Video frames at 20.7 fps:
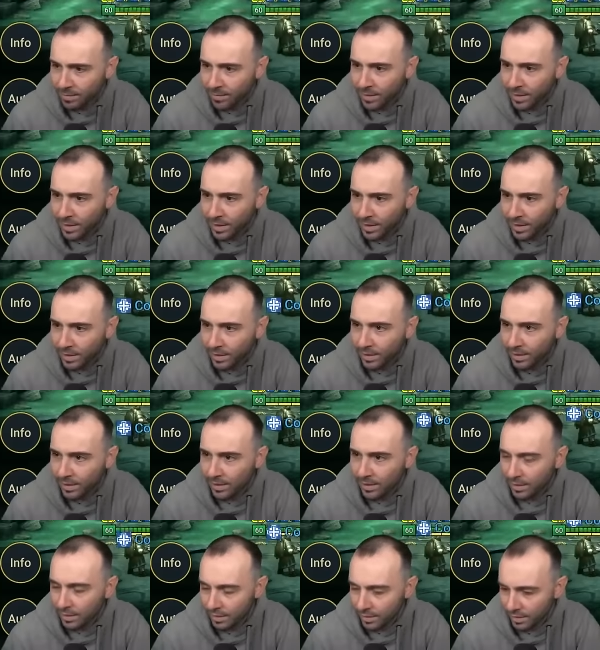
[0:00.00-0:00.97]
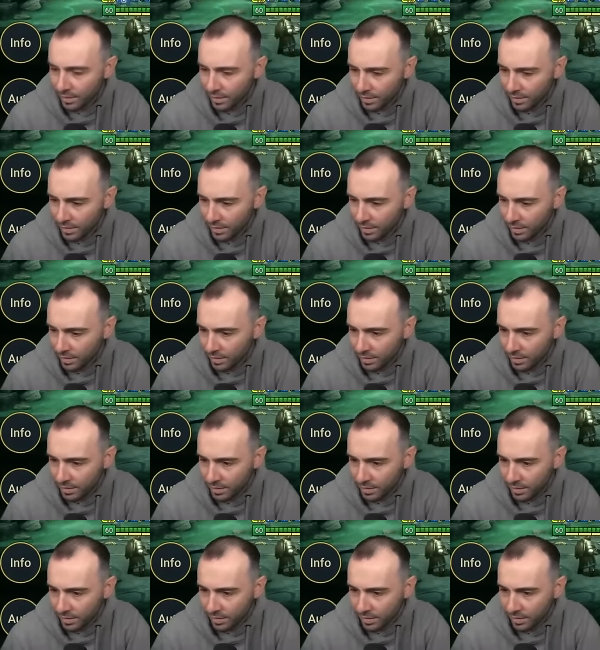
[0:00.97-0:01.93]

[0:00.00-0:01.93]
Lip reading: No one is speaking in this clip.